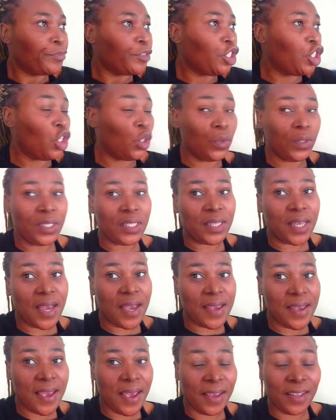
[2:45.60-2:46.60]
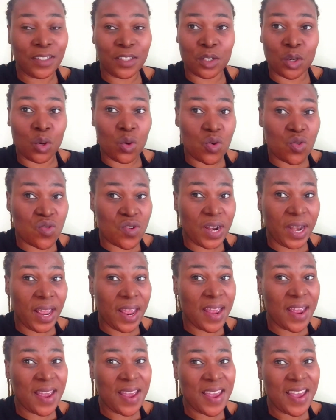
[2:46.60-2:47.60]
Tuesday is good,
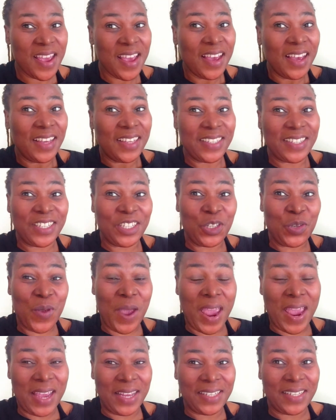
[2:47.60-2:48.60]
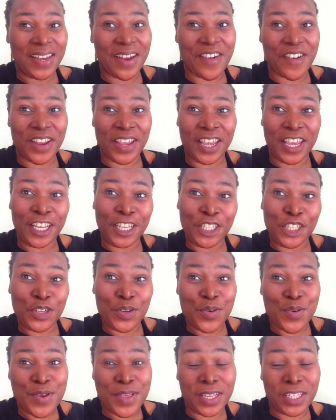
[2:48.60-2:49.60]
since we are entering
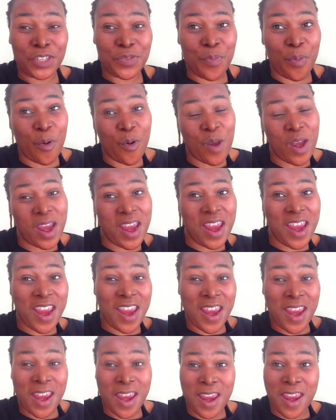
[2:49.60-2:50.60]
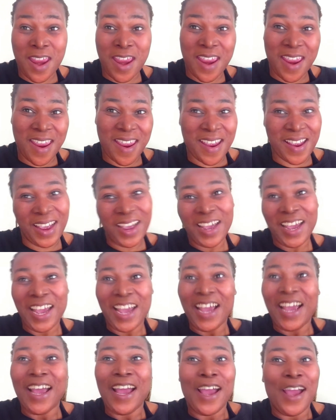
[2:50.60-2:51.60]
into the spring.
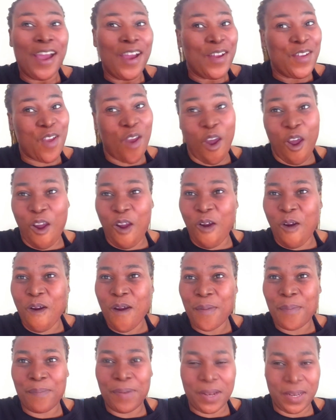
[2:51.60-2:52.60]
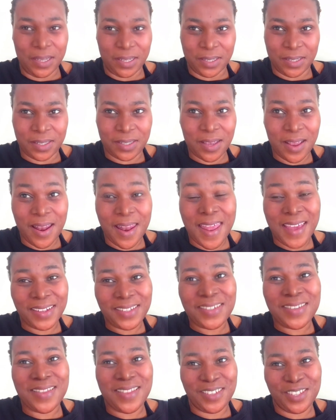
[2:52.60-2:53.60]
Yo, please
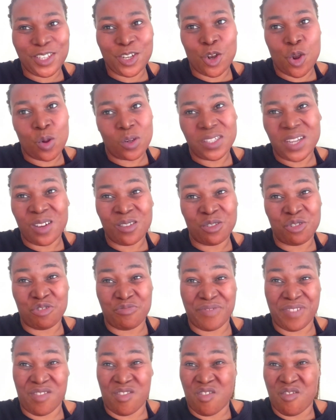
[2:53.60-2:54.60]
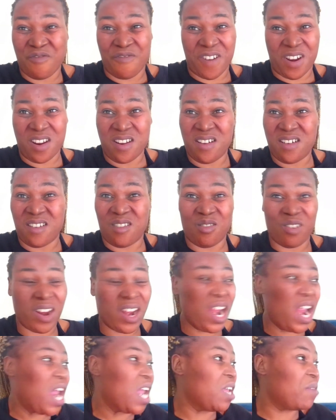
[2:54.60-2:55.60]
let this lockdown to be over,
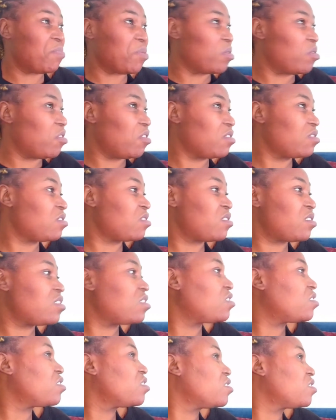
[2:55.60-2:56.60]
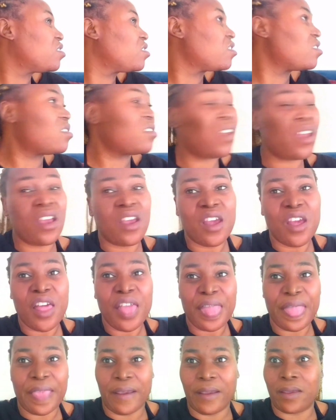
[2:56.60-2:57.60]
okay? Because
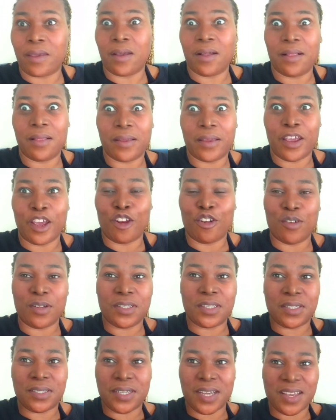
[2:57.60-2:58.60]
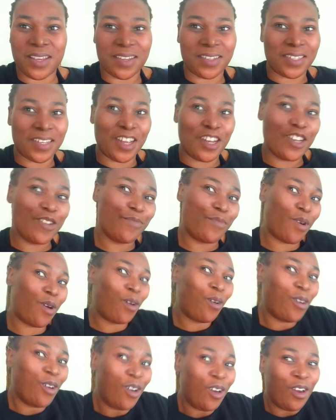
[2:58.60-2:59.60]
the girl cannot take it
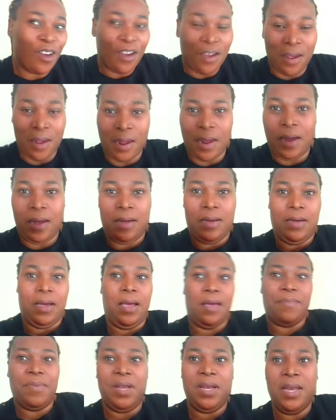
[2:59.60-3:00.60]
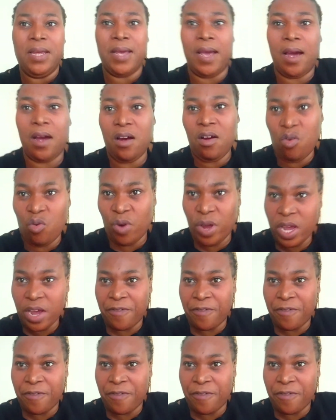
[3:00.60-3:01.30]
anymore. I mean, yeah, we